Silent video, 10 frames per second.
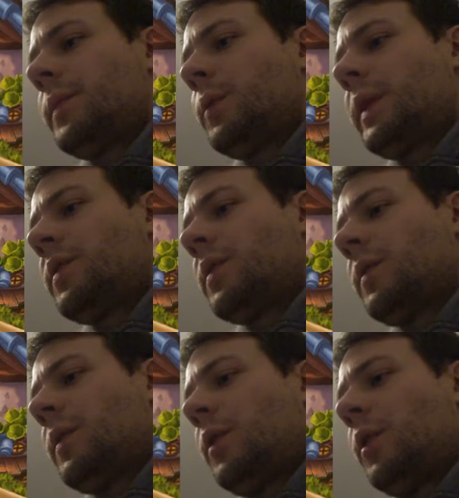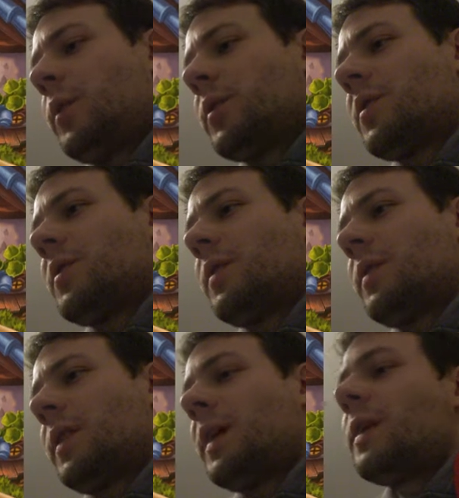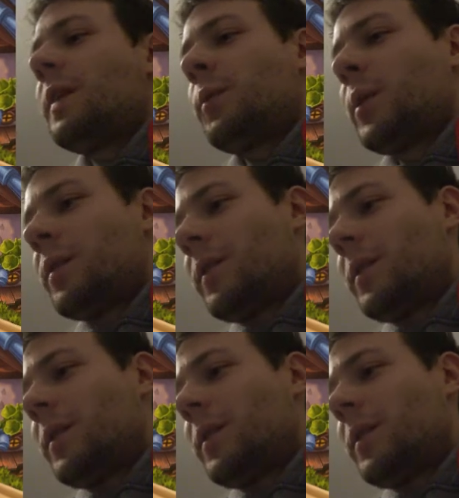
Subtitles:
Wait, almost. Yeah, I win.